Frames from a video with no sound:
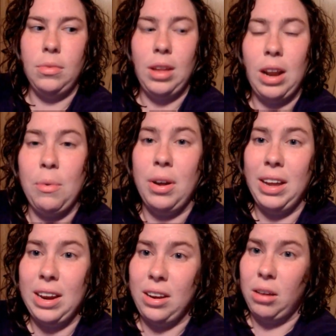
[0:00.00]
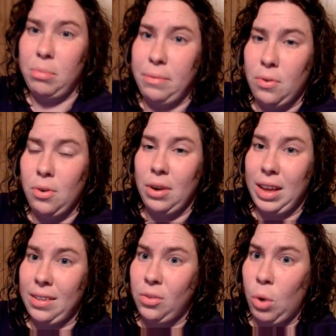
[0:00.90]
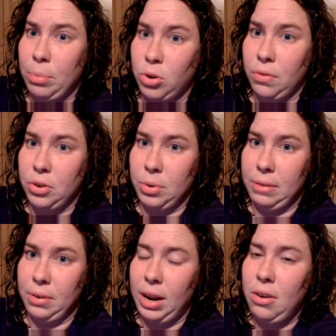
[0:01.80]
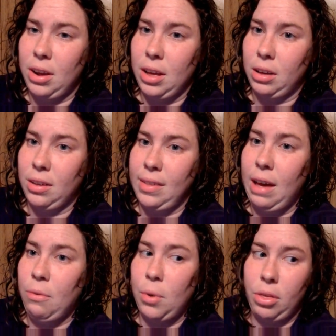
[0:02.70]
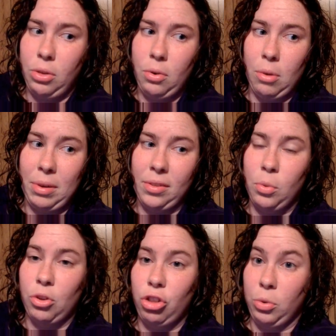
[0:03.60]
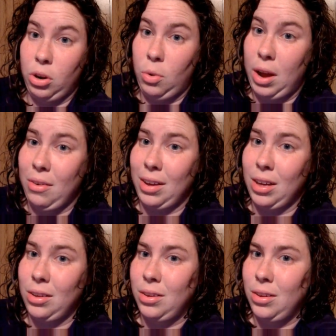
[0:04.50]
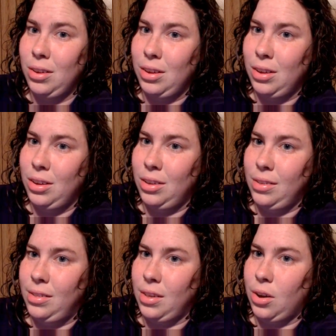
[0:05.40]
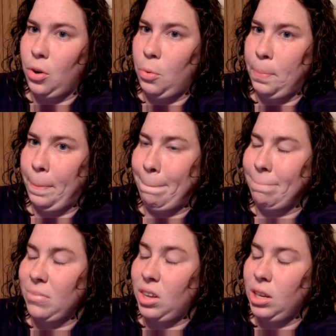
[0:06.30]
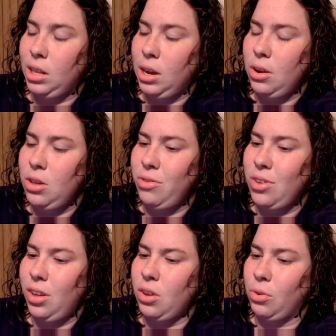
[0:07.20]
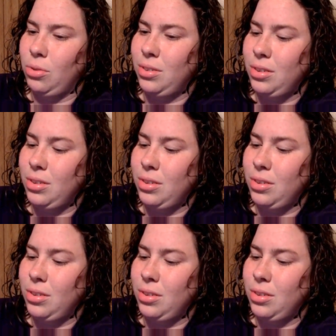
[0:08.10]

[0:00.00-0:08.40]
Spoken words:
And I want to get it done before I get swapped over to a different area, because halfway through I'll be switched to a new area. So, there you go.